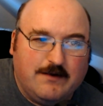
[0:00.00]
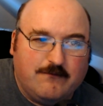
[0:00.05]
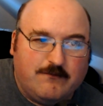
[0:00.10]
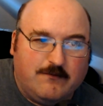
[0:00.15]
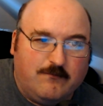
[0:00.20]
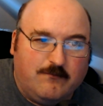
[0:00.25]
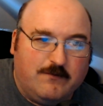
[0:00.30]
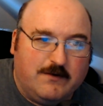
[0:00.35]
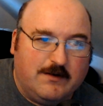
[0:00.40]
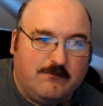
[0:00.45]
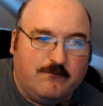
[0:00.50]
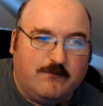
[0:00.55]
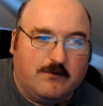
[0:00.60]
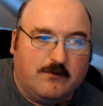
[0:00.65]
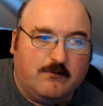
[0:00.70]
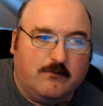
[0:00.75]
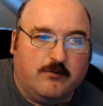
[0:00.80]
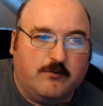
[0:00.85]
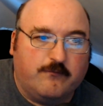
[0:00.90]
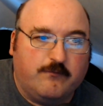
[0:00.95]
sometimes to go
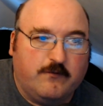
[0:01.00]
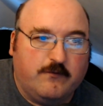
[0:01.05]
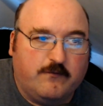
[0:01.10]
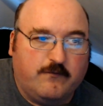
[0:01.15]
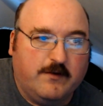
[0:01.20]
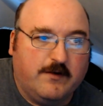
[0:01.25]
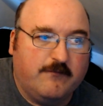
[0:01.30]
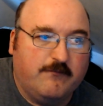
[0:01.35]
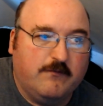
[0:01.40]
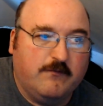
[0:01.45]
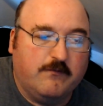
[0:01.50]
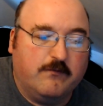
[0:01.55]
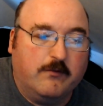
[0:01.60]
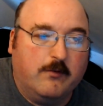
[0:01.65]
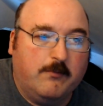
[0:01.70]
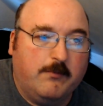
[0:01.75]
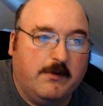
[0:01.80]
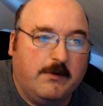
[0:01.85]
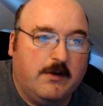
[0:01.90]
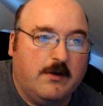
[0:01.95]
look for stuff is a
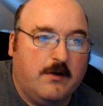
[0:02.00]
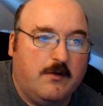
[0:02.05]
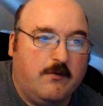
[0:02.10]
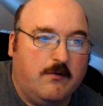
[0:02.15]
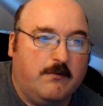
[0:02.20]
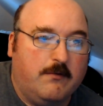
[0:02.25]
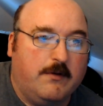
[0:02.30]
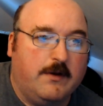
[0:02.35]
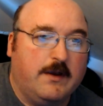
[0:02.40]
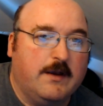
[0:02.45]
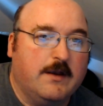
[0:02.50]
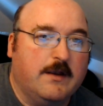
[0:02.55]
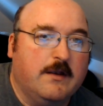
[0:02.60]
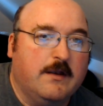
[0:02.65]
little bit annoying.